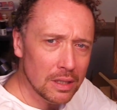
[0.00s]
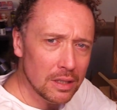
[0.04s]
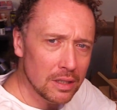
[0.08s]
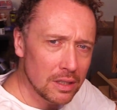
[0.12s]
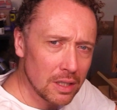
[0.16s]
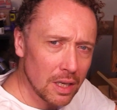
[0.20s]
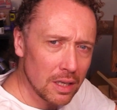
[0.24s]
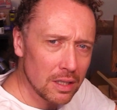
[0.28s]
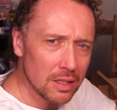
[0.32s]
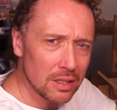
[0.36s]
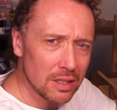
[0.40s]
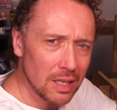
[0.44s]

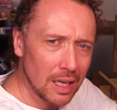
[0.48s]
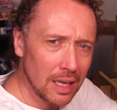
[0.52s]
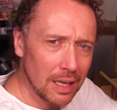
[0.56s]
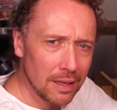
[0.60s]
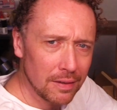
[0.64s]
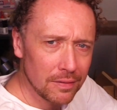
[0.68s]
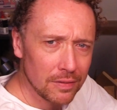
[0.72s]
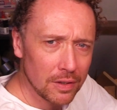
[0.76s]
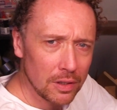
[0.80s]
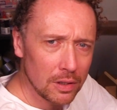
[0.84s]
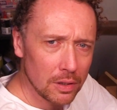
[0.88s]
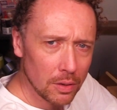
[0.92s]
does
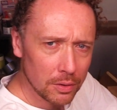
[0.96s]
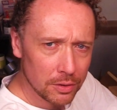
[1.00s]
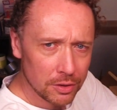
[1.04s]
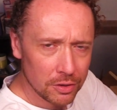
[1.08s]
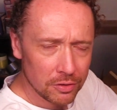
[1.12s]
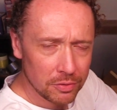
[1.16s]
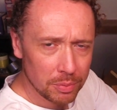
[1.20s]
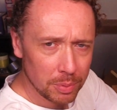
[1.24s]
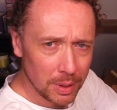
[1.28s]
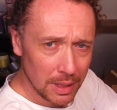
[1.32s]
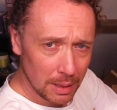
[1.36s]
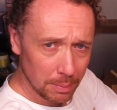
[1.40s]
have a lot
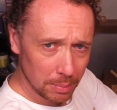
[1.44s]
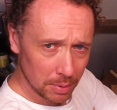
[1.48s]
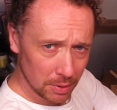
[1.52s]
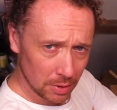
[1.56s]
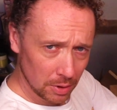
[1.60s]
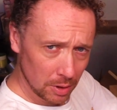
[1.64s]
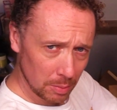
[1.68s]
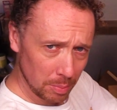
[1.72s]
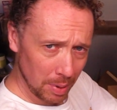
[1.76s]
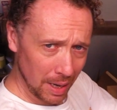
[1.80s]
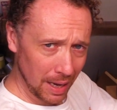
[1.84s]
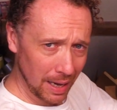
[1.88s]
of people
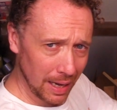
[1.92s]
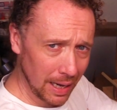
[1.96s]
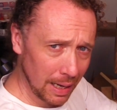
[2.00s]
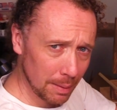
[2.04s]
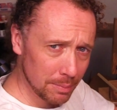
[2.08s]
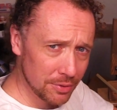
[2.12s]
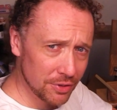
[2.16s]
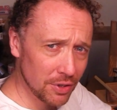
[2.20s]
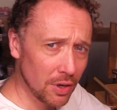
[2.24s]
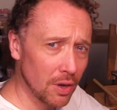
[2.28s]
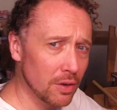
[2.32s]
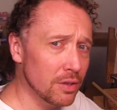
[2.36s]
who
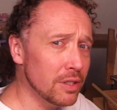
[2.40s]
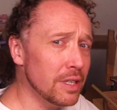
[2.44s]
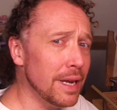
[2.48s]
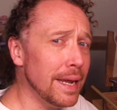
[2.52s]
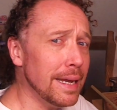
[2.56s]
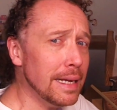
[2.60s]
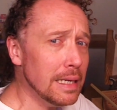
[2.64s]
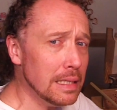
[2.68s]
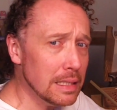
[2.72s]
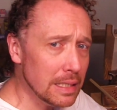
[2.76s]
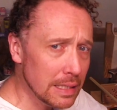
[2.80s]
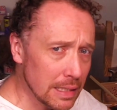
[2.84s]
perhaps aren't
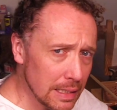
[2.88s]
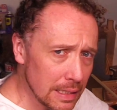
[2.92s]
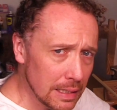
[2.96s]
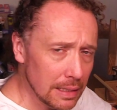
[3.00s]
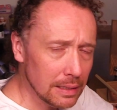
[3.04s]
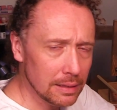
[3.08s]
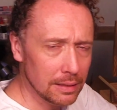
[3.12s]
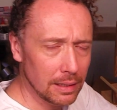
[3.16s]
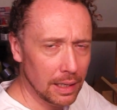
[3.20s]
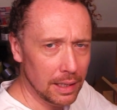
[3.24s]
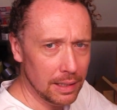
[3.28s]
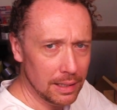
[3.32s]

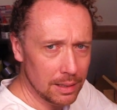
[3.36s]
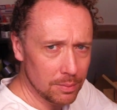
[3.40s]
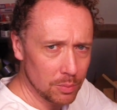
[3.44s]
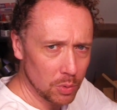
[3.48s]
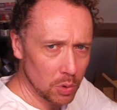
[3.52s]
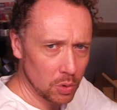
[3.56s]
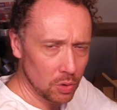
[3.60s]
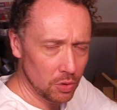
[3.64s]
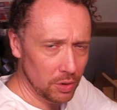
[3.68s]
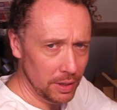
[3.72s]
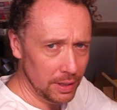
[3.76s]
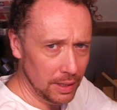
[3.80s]
18
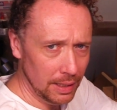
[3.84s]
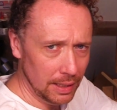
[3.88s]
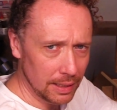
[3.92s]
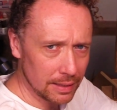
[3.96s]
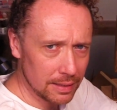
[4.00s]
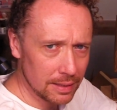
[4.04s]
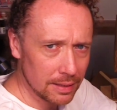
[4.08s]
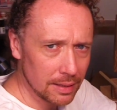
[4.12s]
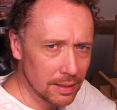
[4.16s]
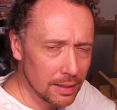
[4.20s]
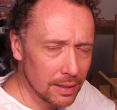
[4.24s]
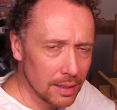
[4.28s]
anymore in
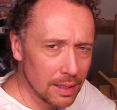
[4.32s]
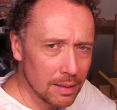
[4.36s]
it.